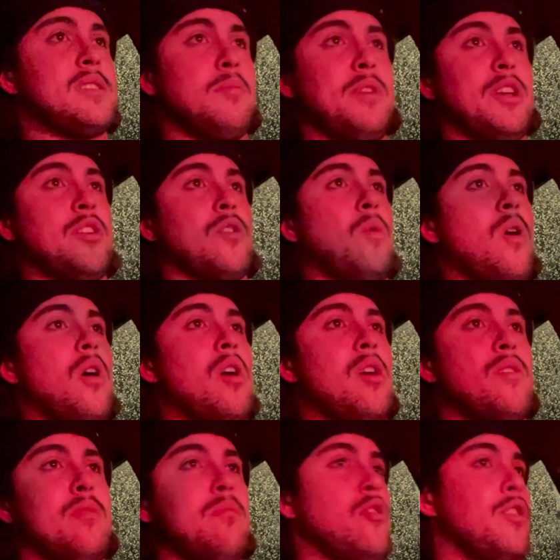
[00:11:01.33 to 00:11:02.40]
bigger you are,
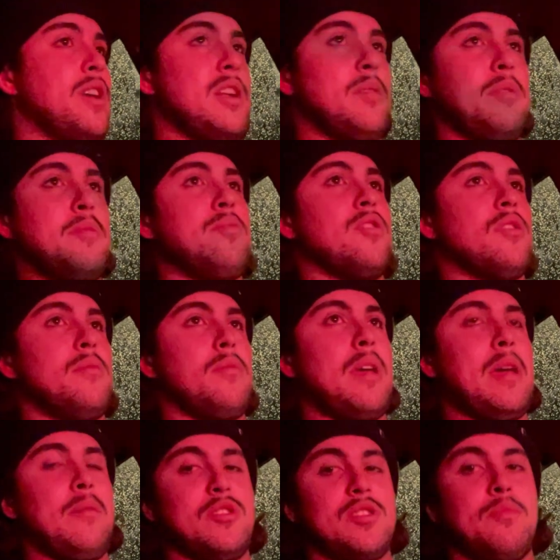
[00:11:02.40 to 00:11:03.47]
the more you're going to be
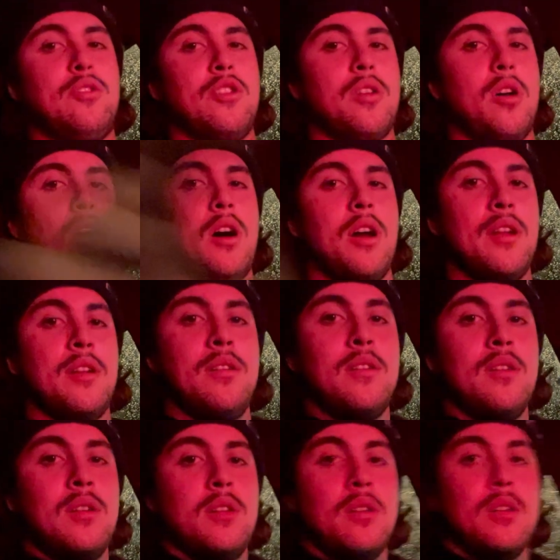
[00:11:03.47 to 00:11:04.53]
able to put on
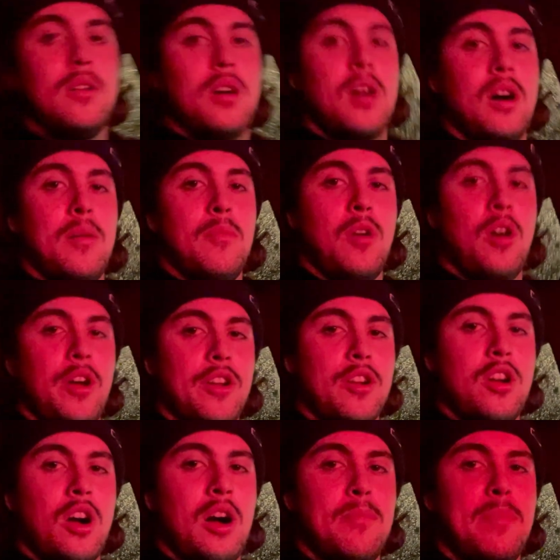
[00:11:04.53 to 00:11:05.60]
all your
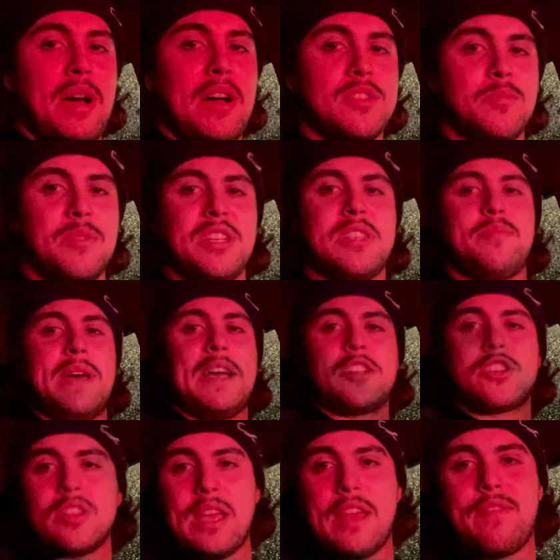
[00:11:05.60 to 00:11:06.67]
compounds. But
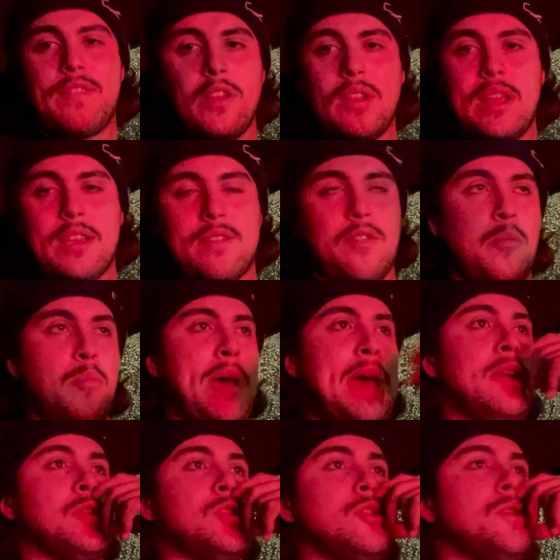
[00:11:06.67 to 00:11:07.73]
especially I feel like for
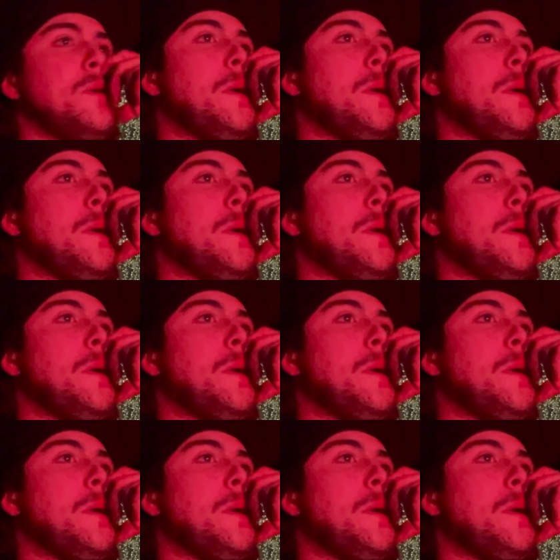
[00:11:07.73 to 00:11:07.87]
bench,